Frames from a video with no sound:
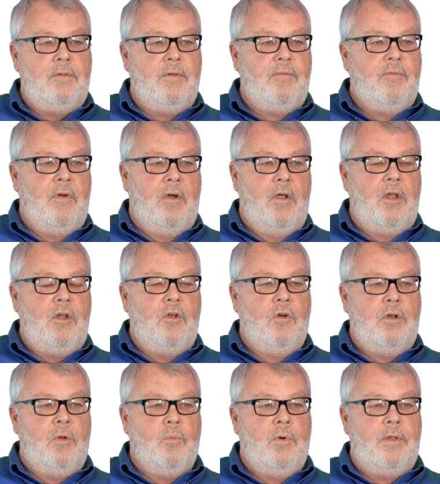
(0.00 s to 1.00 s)
They're very
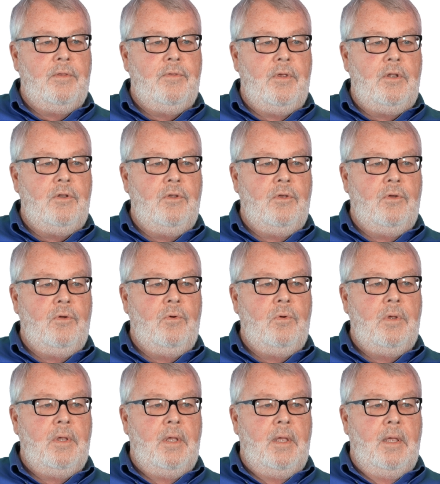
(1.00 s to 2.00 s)
good at what they do.